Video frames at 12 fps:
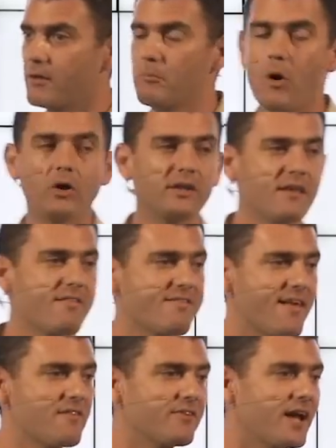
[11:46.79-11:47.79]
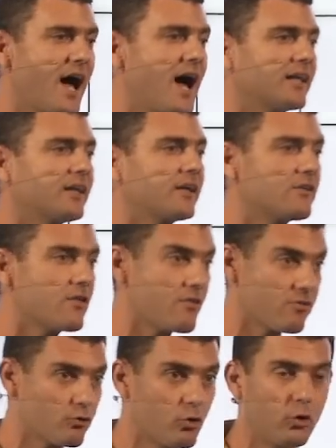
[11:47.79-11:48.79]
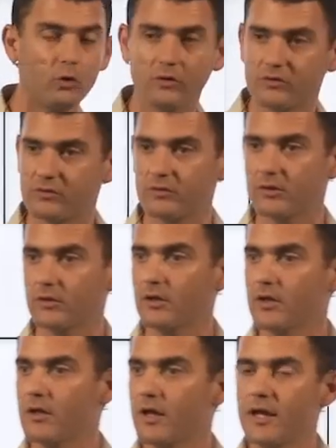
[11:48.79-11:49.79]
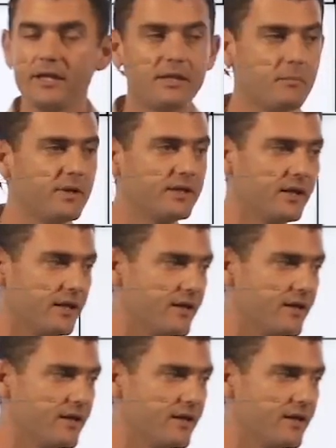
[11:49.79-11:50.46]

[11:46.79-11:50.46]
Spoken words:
more than 700 schools in the Middle